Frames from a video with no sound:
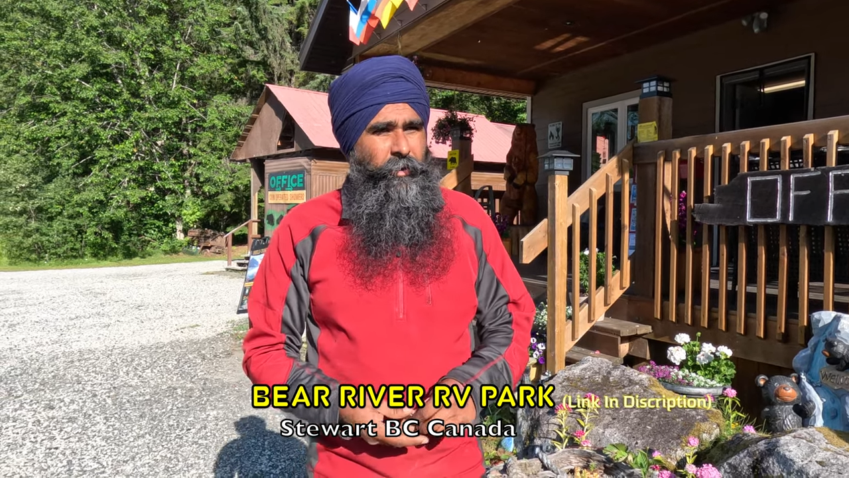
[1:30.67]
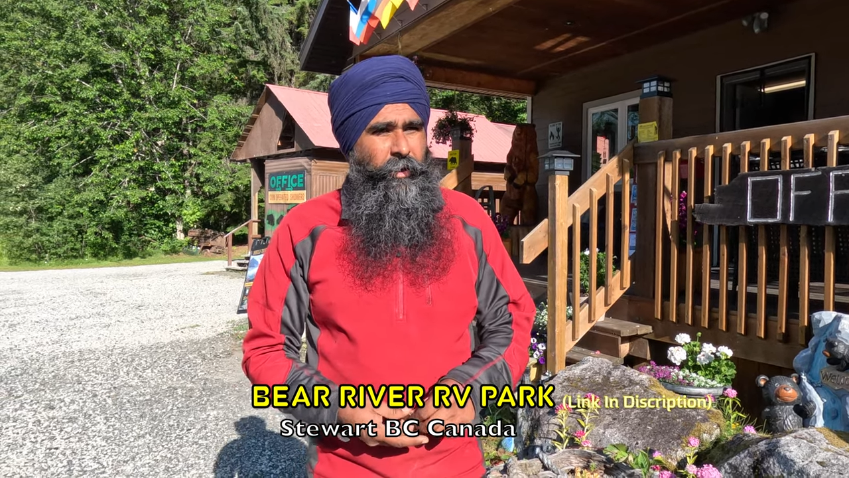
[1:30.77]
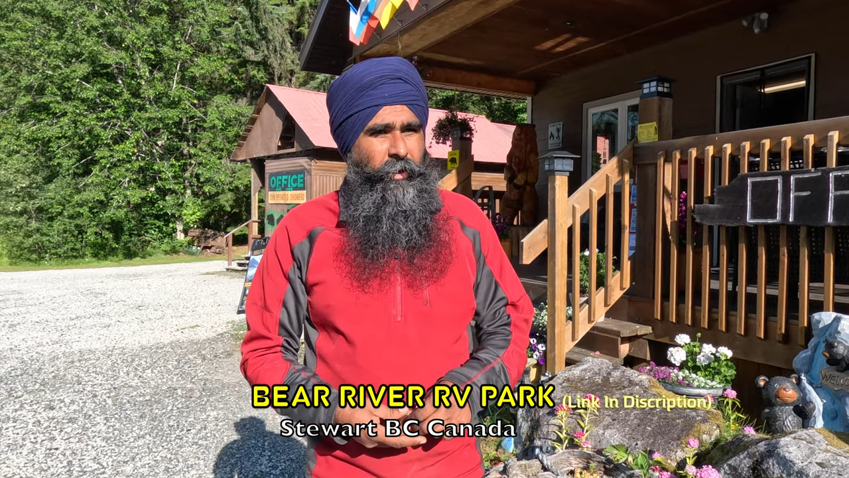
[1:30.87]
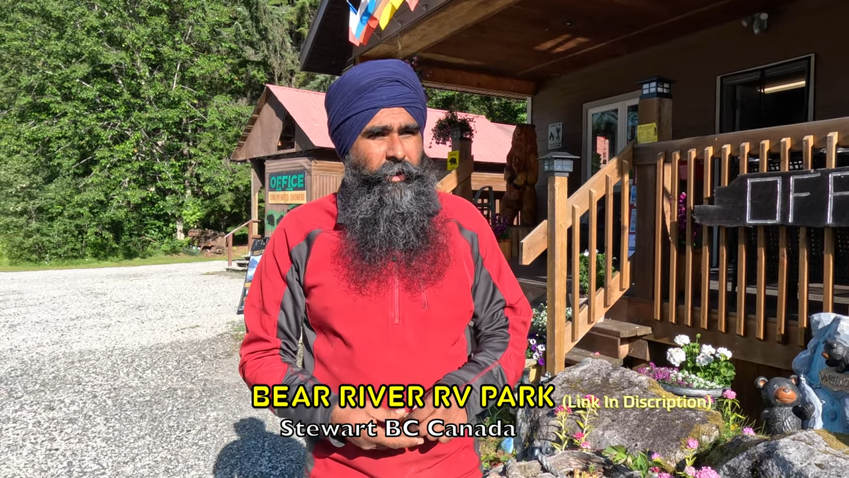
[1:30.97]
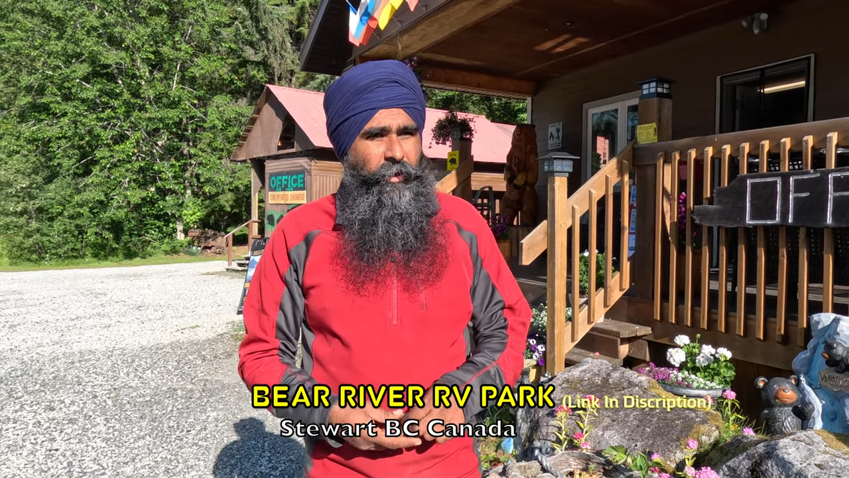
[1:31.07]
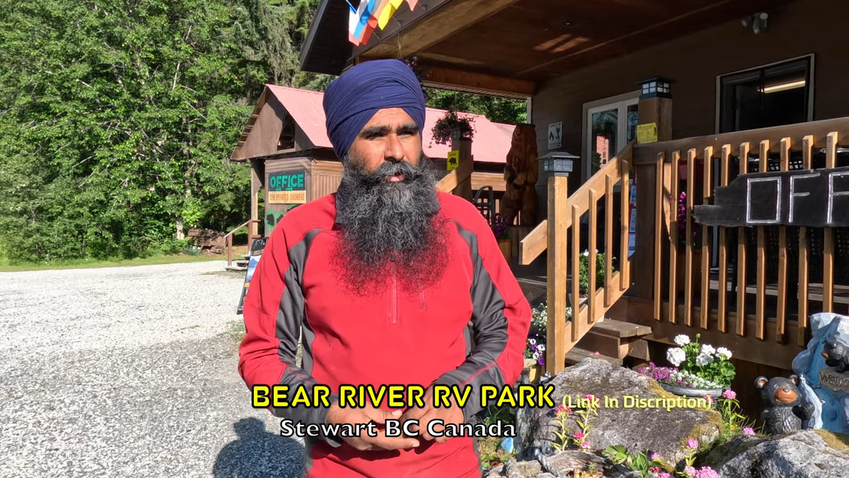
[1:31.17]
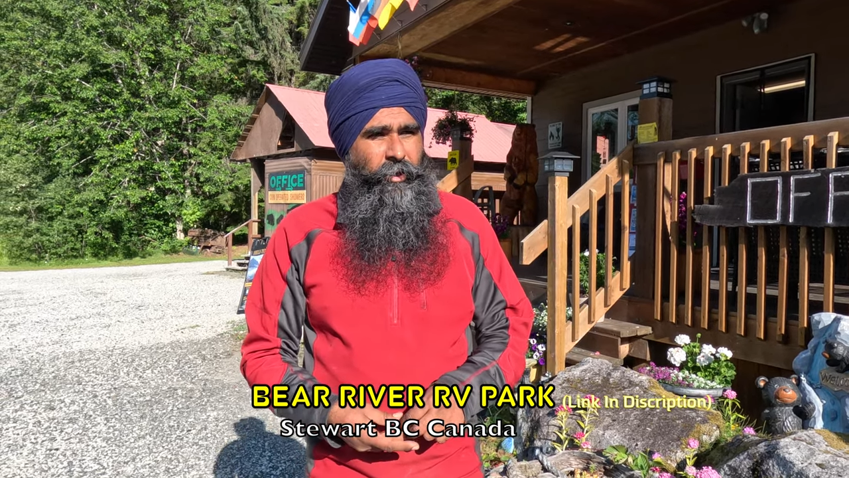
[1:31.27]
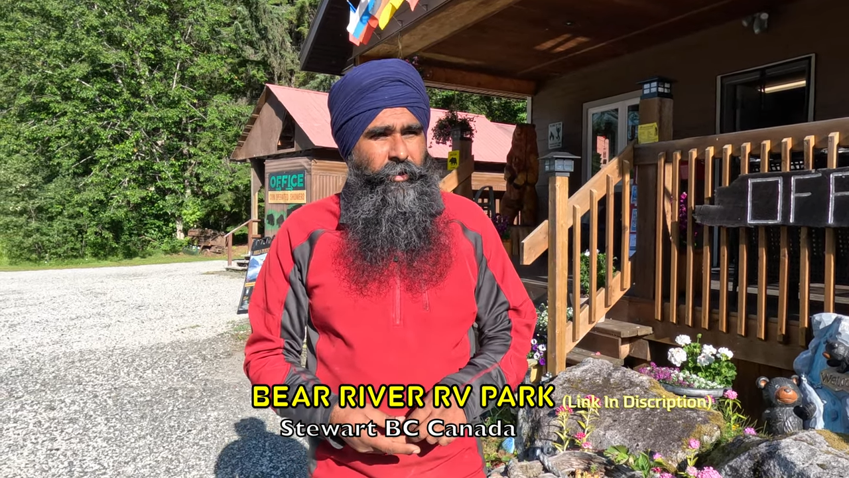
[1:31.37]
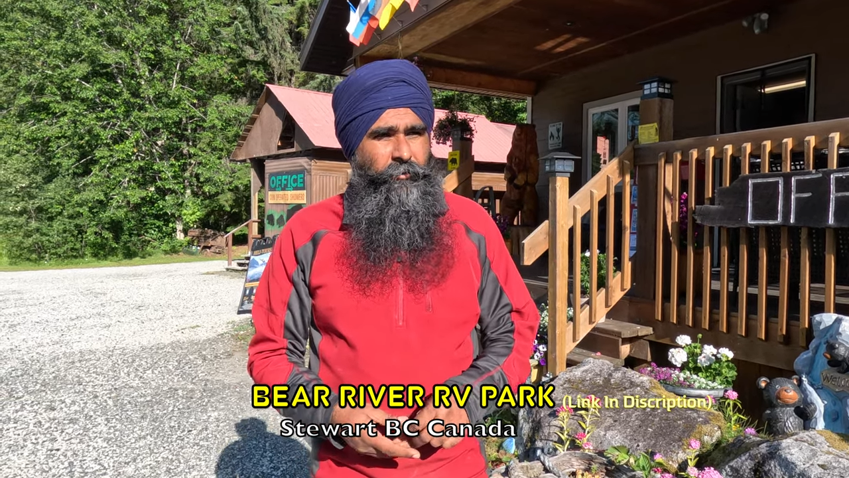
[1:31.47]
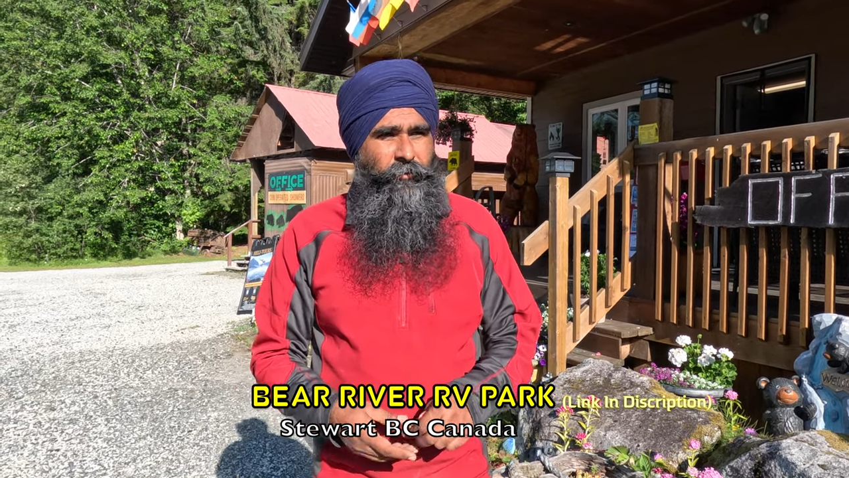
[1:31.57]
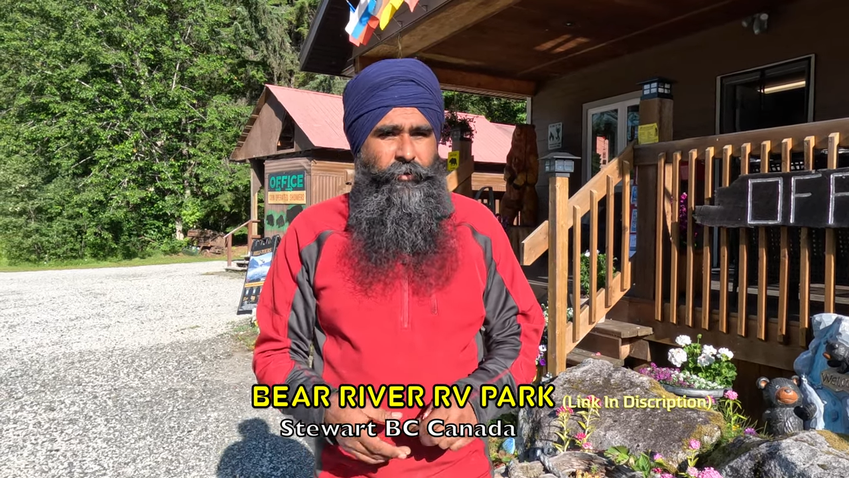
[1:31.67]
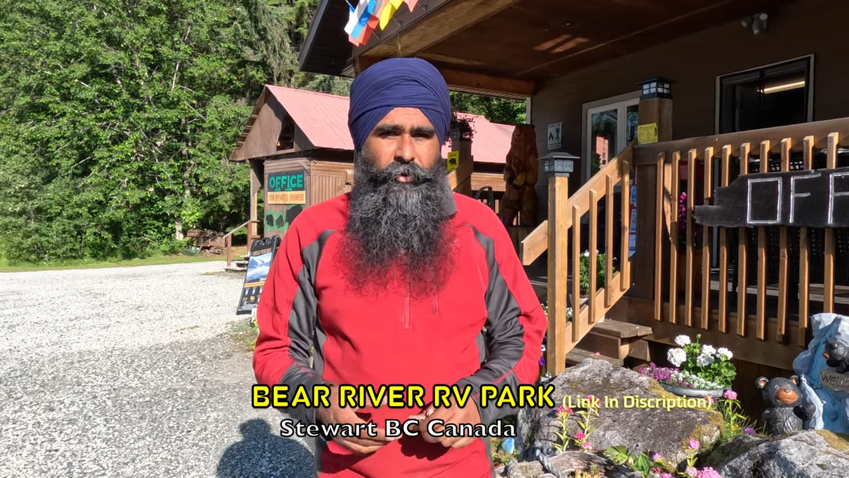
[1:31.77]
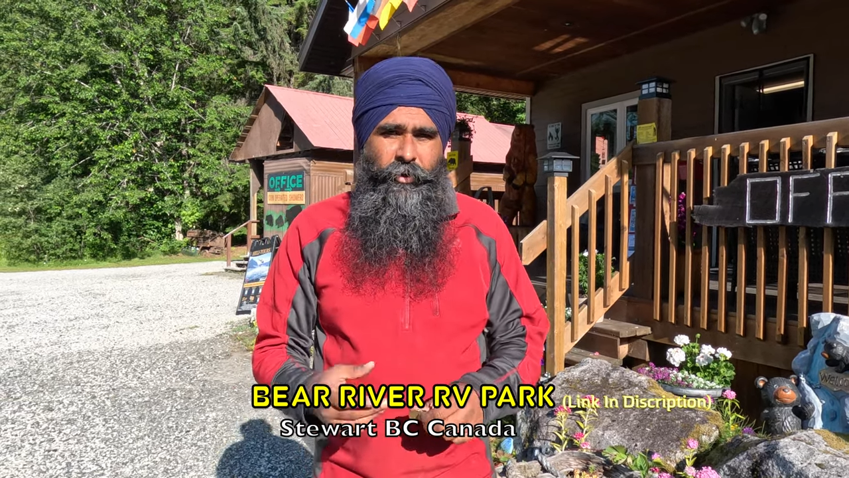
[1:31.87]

Uh, if you